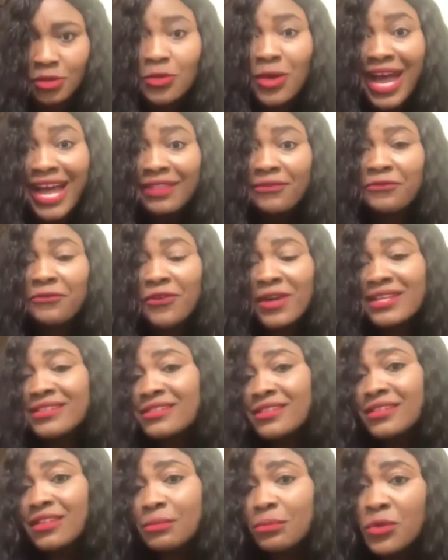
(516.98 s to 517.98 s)
You had
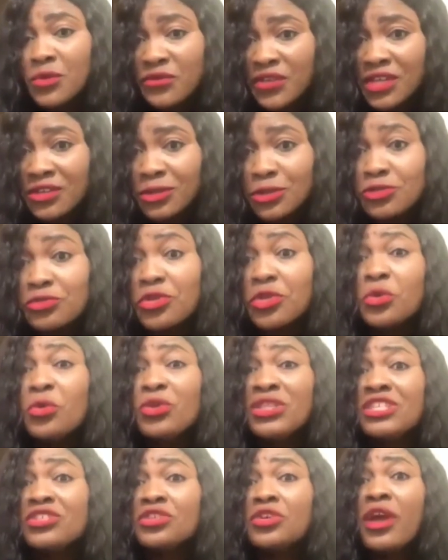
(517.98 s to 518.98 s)
friends in the movie industry.
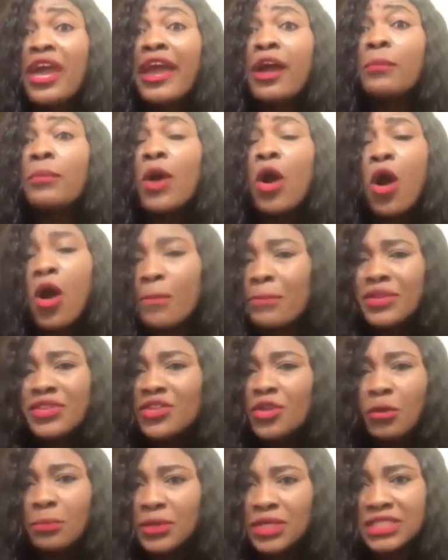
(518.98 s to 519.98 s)
Who did you help up?
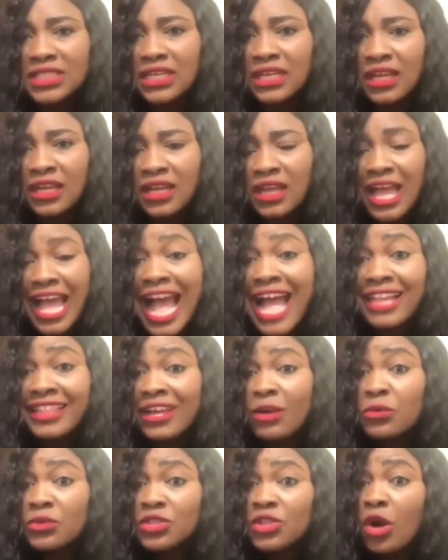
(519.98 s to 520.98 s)
Nobody. And
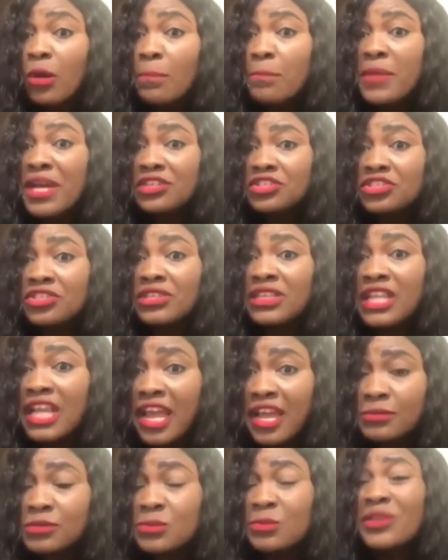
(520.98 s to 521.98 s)
I will not mention
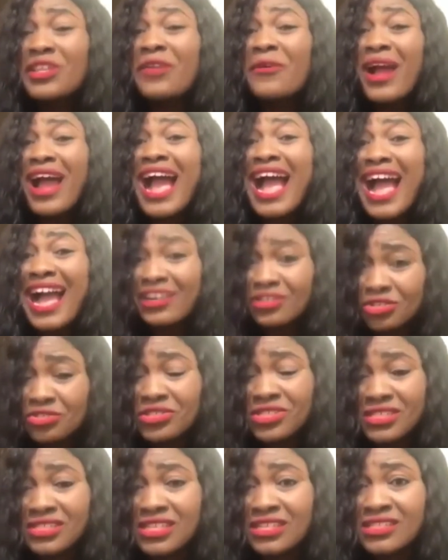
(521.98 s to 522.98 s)
names, but there are
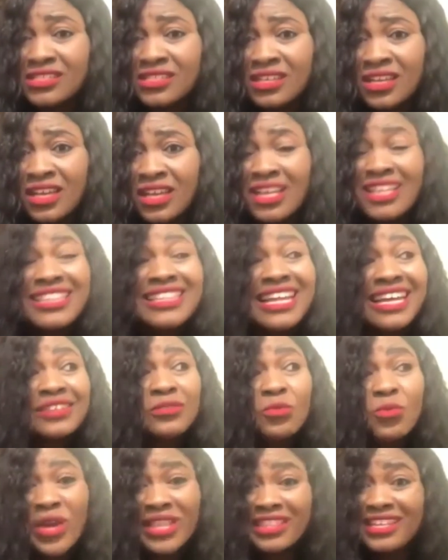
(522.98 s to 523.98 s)
actresses
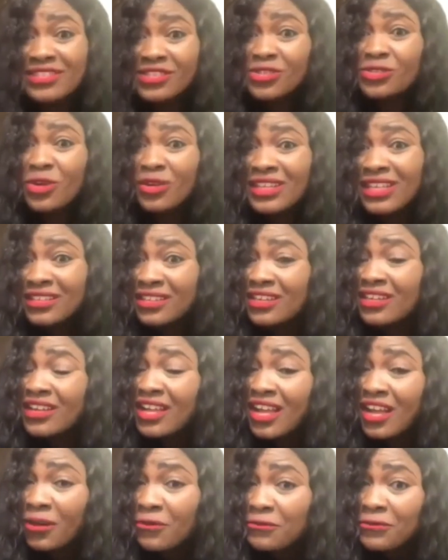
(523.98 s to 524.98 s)
that when they saw that their
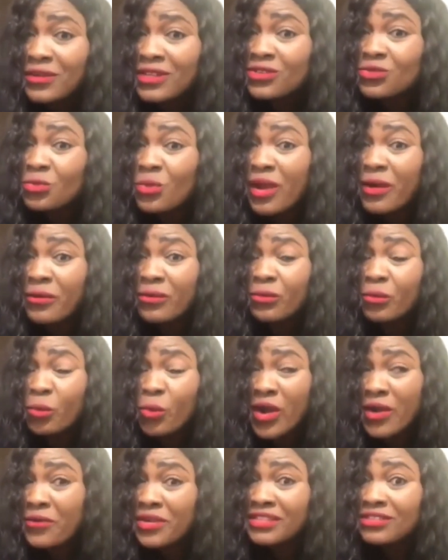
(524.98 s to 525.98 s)
girlfriends
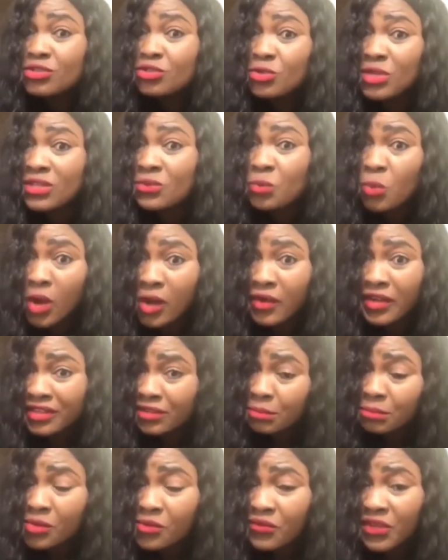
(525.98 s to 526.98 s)
weren't doing well in
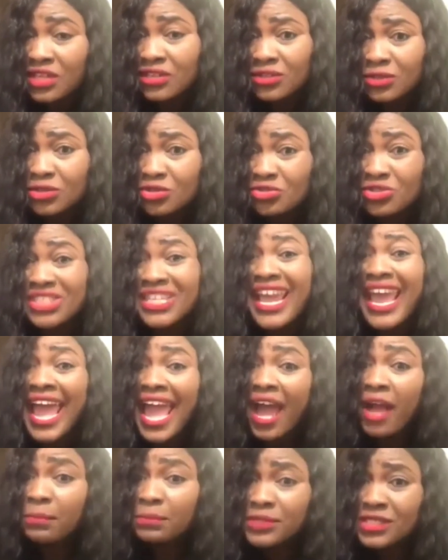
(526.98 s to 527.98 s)
the movie industry, they
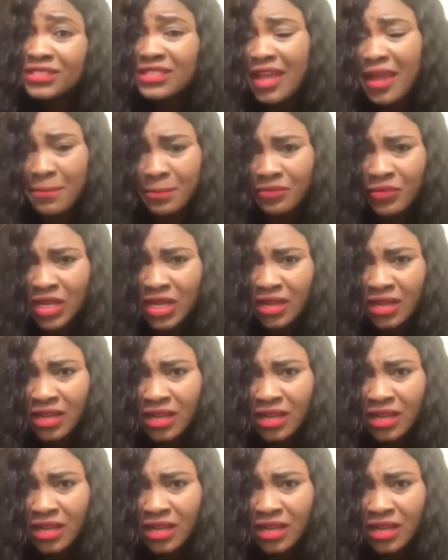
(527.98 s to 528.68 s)
helped them.